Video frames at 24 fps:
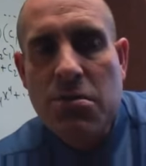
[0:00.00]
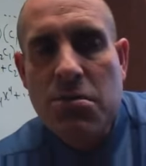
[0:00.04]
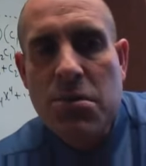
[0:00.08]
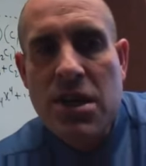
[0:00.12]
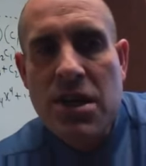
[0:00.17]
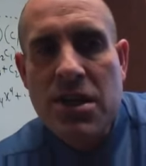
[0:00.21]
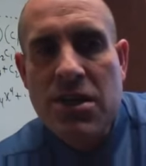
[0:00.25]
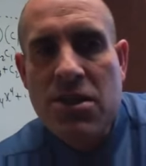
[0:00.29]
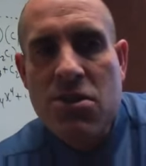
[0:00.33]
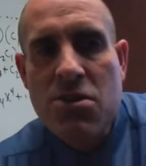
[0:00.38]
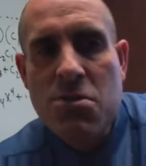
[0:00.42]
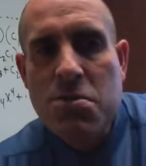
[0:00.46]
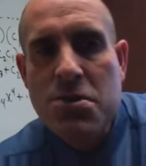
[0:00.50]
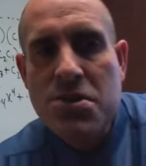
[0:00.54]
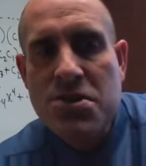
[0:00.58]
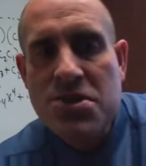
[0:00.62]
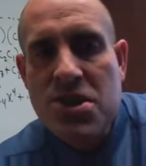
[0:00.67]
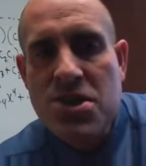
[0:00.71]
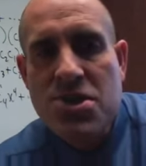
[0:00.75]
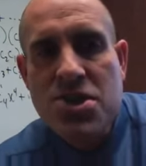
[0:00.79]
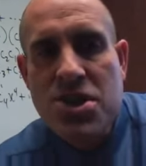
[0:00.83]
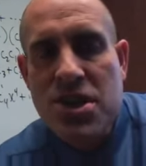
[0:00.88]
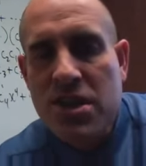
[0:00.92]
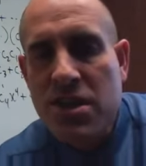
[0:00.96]
in their
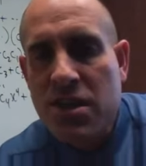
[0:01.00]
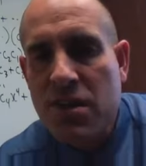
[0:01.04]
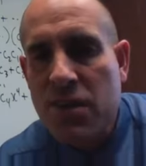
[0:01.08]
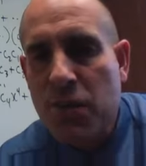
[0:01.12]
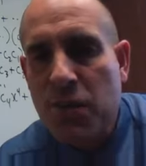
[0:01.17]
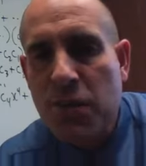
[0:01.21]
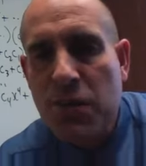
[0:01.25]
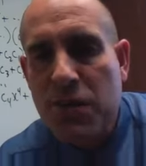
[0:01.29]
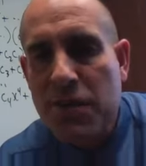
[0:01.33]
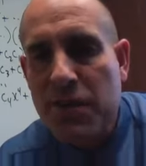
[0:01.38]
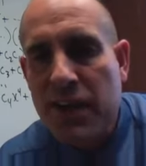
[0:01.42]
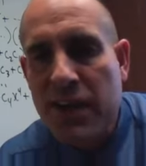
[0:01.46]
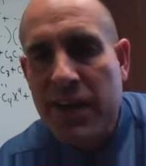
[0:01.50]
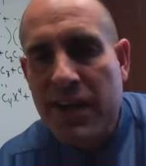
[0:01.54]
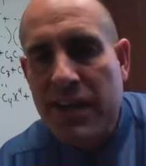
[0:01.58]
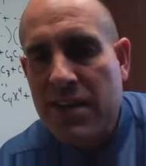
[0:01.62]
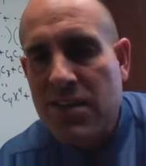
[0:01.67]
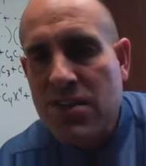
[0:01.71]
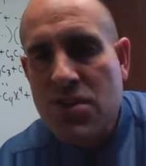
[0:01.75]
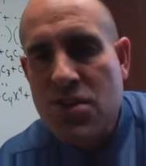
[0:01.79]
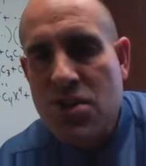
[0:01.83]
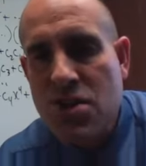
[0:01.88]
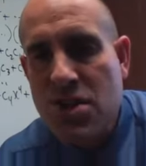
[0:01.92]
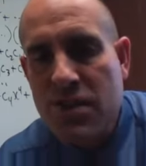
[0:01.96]
position and weren't
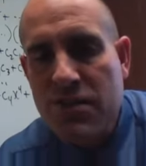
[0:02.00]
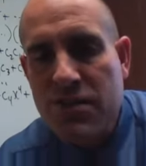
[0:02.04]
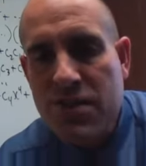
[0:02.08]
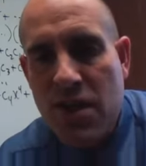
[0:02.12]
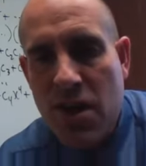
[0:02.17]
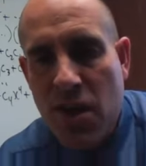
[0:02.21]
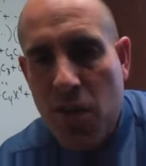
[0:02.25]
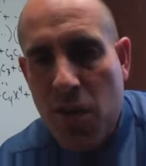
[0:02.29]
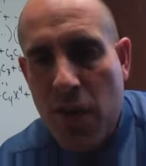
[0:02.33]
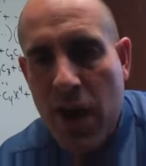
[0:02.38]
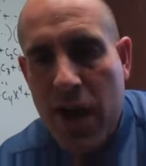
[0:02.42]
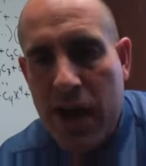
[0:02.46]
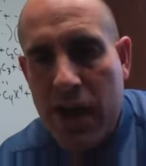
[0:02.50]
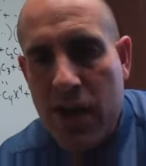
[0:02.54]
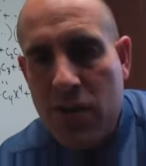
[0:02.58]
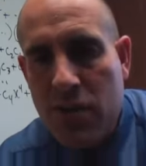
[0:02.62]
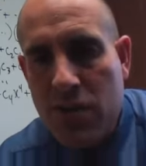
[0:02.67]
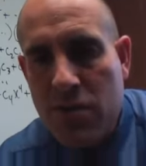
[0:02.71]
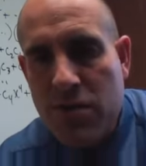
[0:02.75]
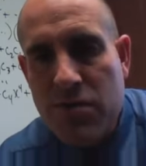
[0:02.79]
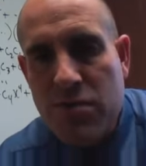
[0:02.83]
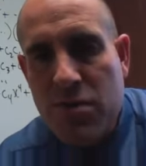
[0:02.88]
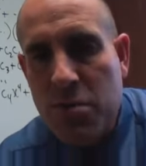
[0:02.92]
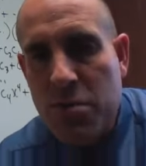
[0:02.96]
like shifted
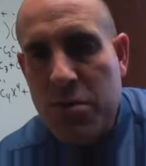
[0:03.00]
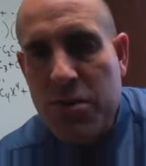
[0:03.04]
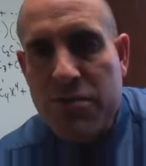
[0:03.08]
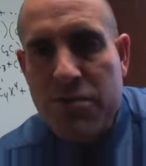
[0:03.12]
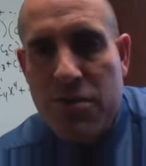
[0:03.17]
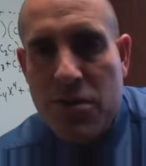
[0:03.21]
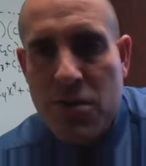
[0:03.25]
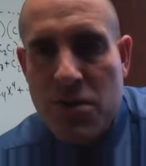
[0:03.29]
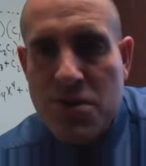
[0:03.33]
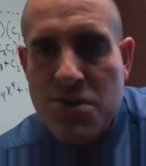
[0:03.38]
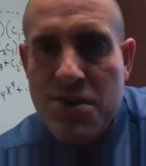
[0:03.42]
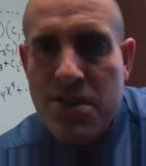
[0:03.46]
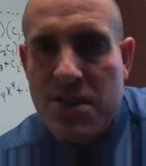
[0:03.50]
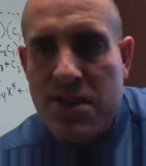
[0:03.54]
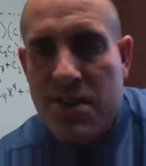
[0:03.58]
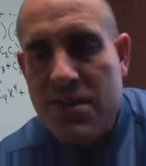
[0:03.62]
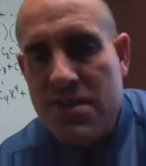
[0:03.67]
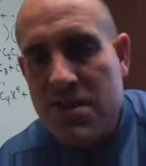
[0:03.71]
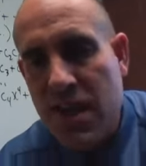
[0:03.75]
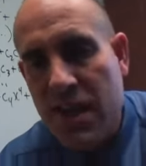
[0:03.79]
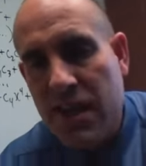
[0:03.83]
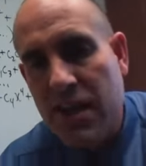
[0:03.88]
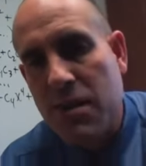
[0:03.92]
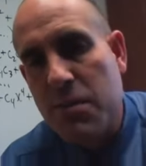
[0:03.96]
around from the first to the
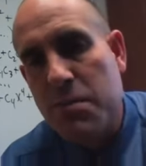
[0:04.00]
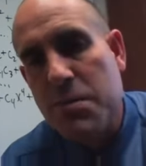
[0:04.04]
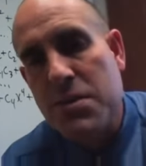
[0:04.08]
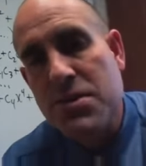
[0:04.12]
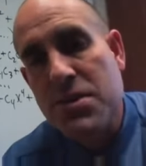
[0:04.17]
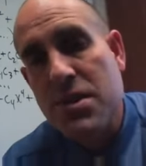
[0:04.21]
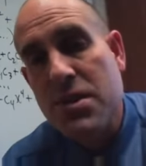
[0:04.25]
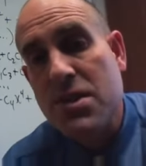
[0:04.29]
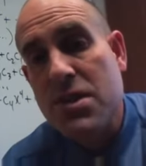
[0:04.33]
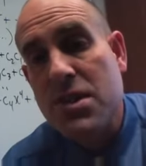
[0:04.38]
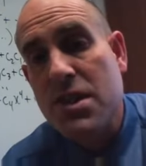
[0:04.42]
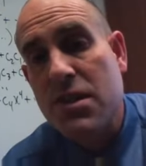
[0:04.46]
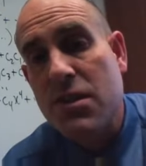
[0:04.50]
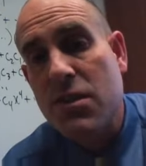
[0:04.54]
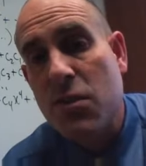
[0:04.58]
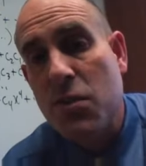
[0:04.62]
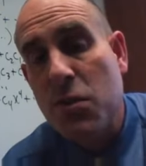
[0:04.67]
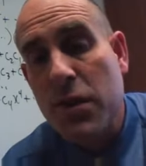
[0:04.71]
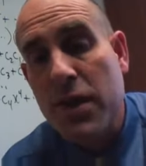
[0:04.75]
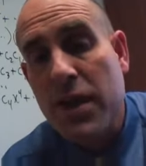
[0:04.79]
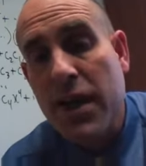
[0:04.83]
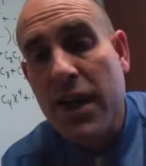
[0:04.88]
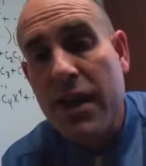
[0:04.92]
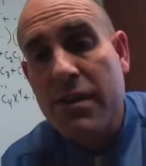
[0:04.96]
second position or
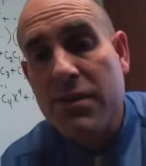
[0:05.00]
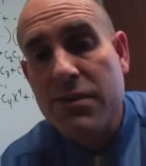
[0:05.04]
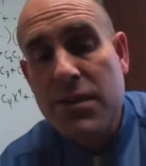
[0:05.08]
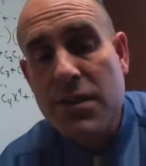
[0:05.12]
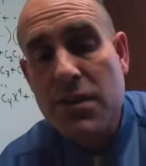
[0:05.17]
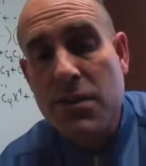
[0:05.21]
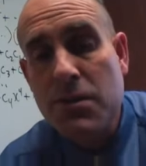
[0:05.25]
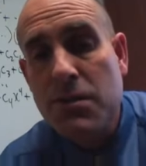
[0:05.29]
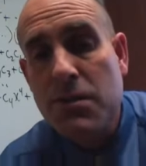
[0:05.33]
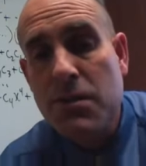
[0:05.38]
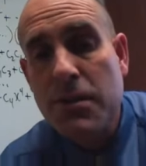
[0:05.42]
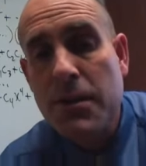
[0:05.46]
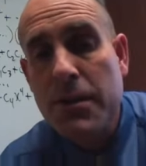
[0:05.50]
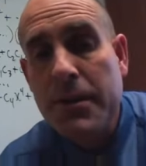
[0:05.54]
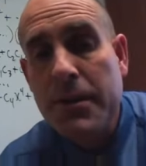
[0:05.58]
what have you.